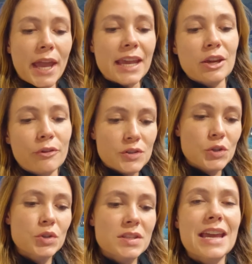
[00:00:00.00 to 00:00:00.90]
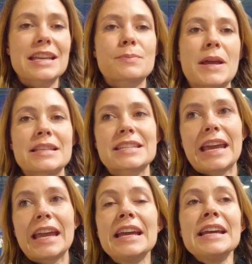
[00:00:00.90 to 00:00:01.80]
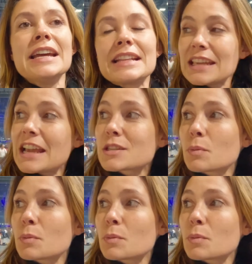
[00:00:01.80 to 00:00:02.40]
Thank you to DS Penske, DS